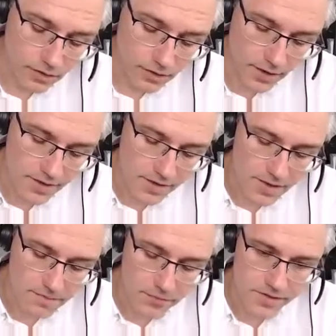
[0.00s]
as
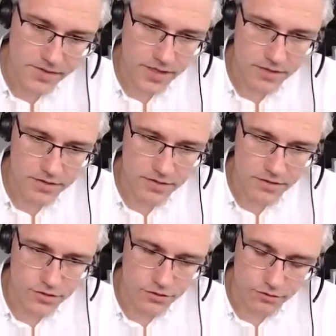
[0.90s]
a
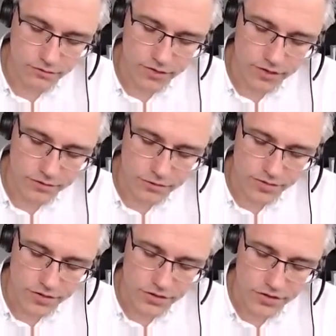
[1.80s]
percentage of the
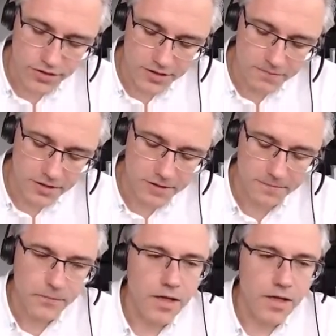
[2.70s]
country's GDP.